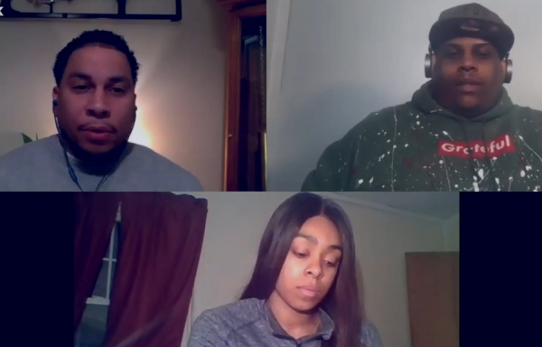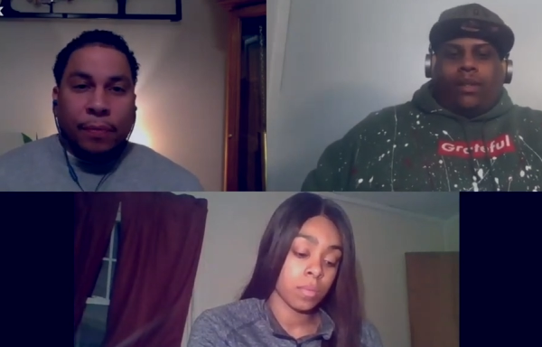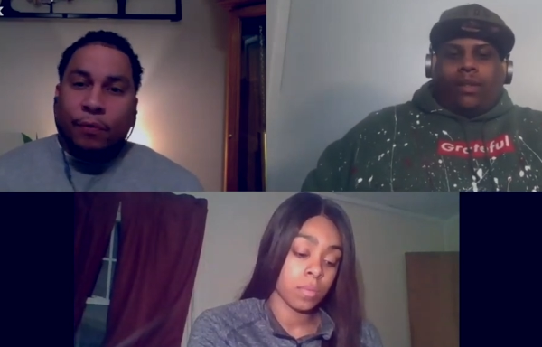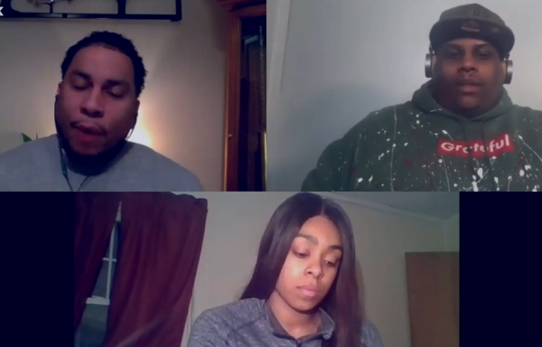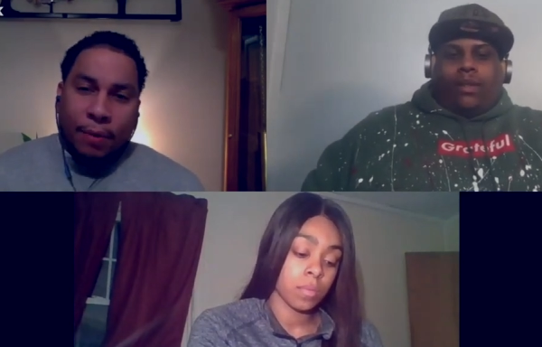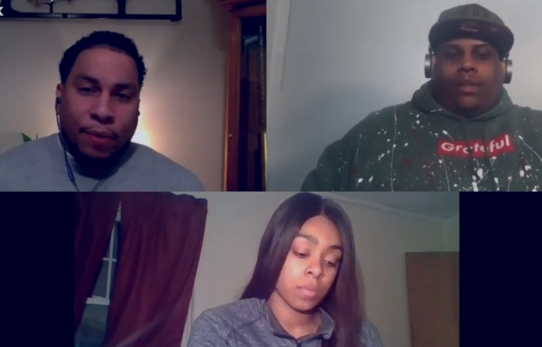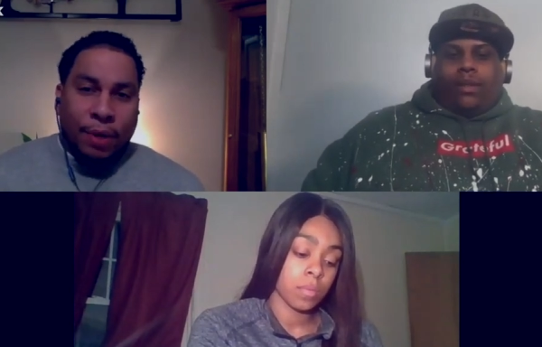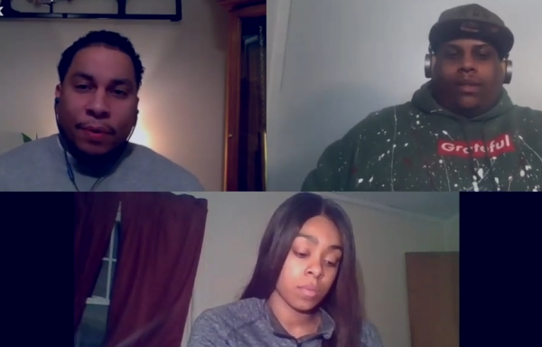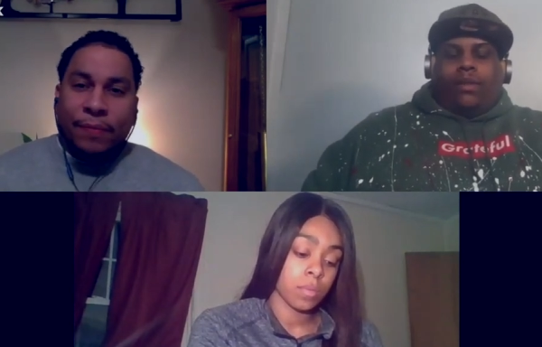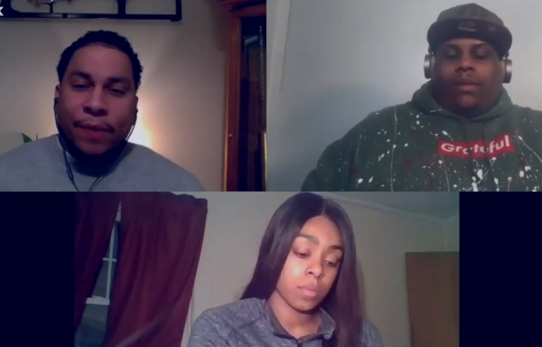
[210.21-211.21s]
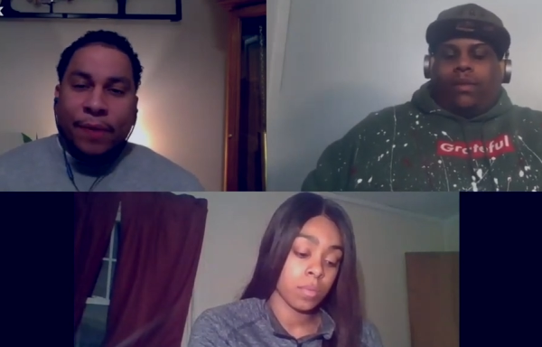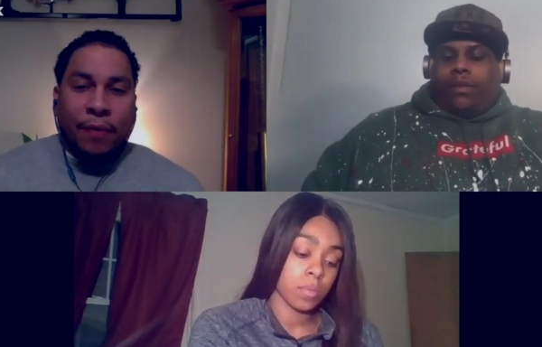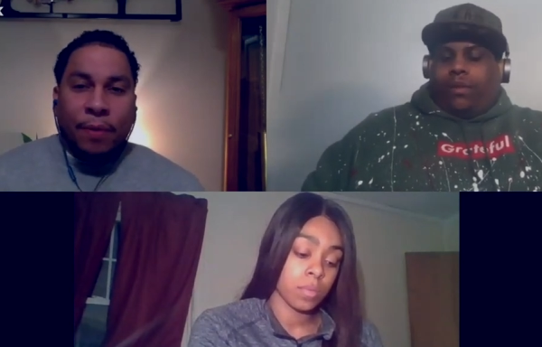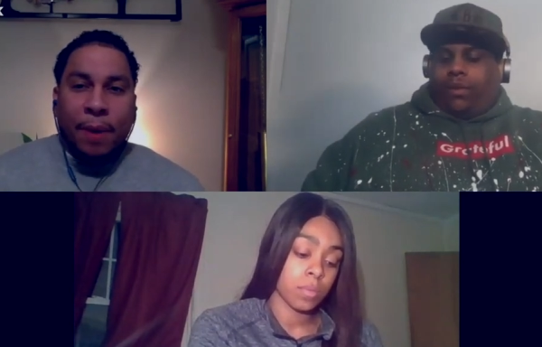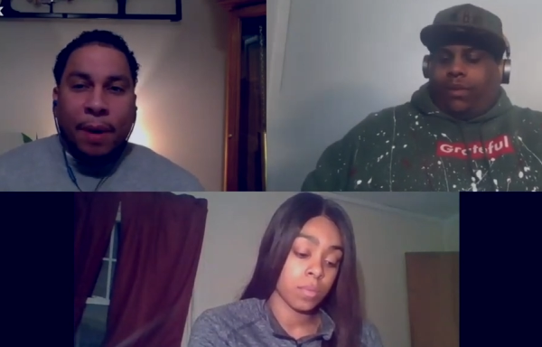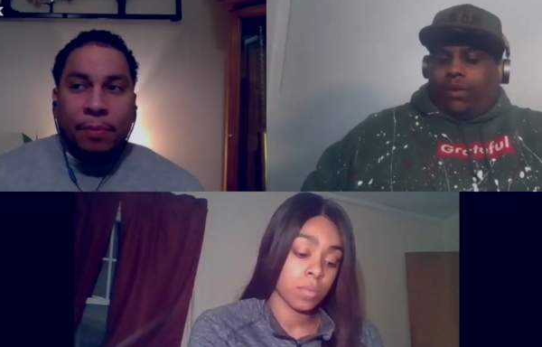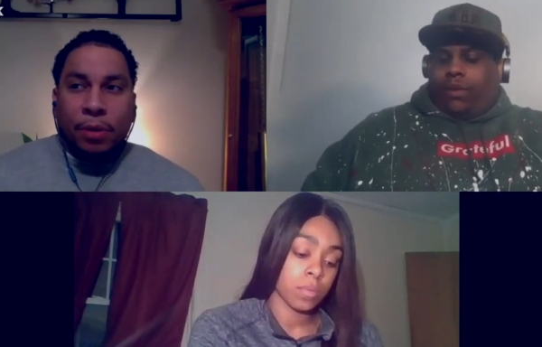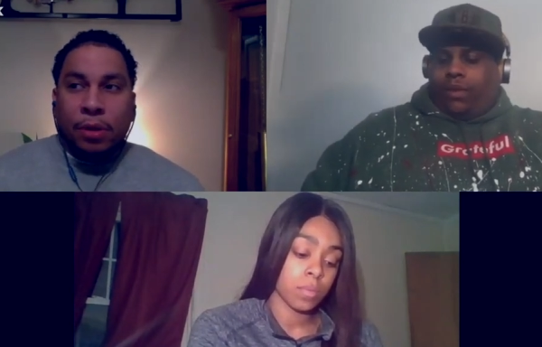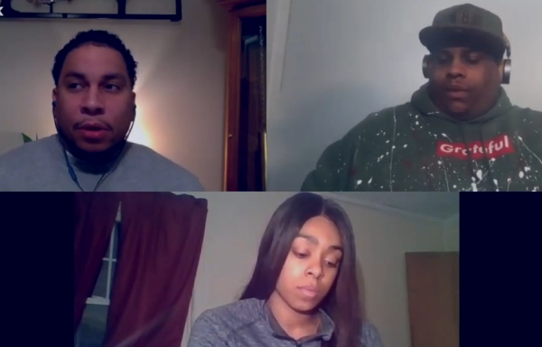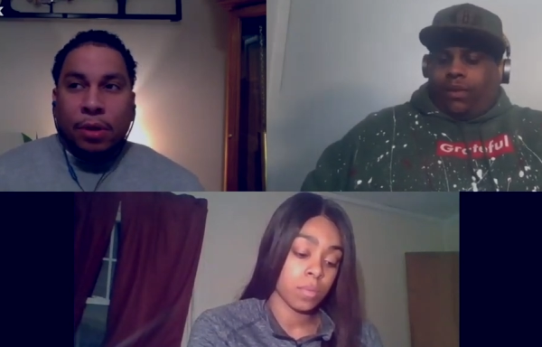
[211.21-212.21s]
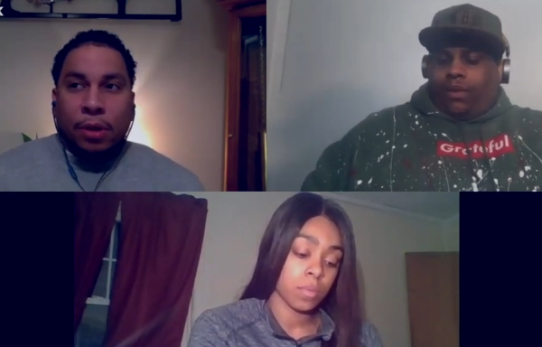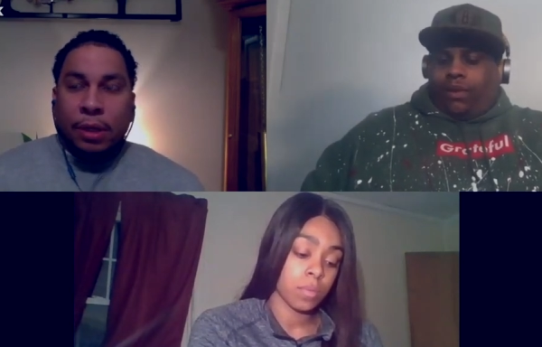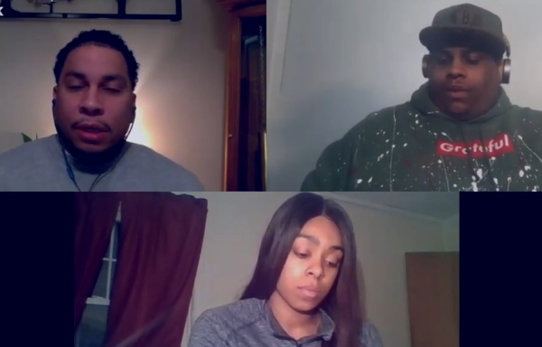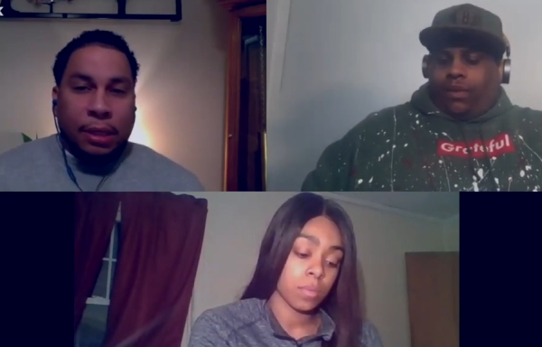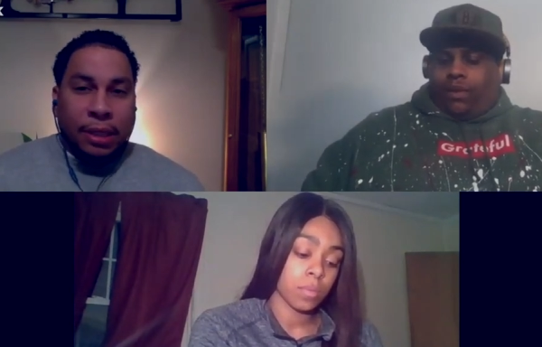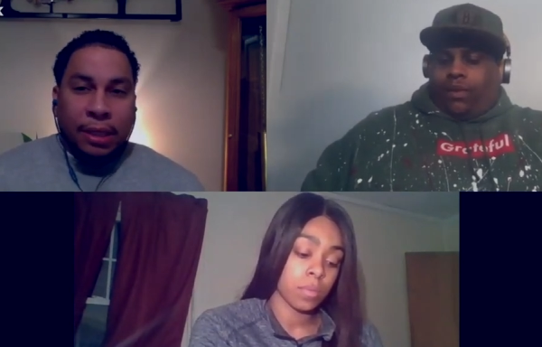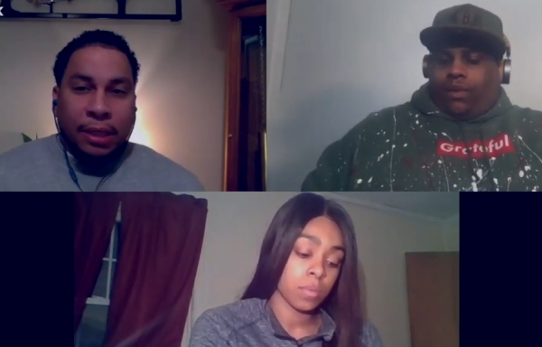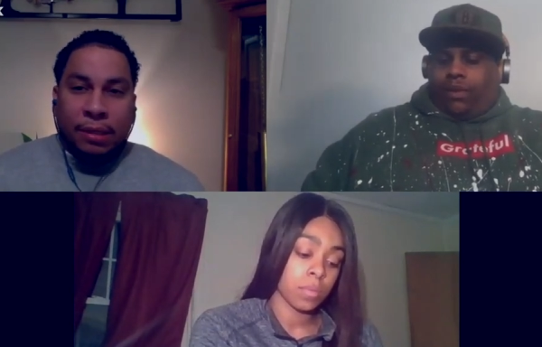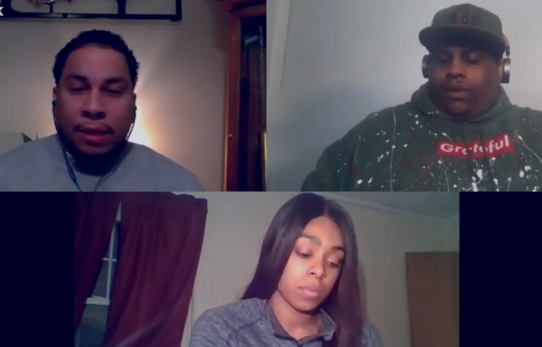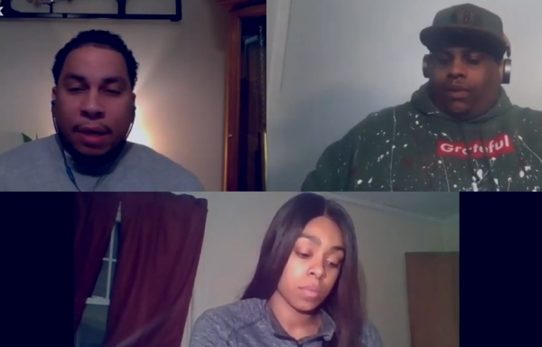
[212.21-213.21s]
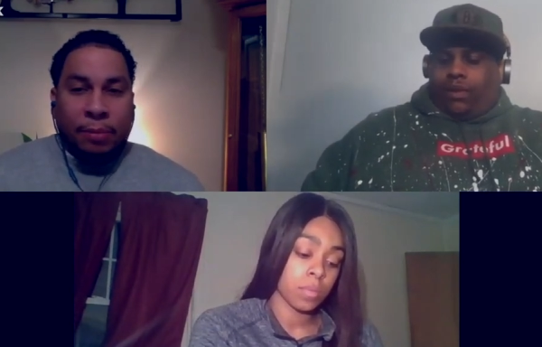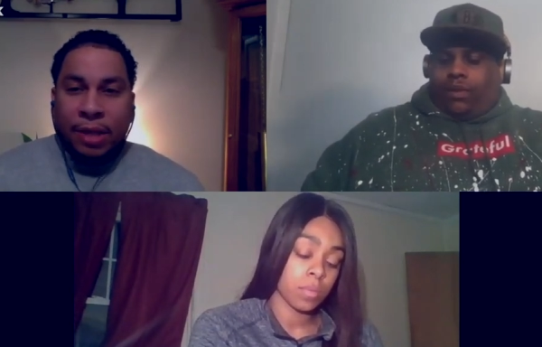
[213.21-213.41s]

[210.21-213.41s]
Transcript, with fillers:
Speaker 1: right? We we've got to remember these the numbers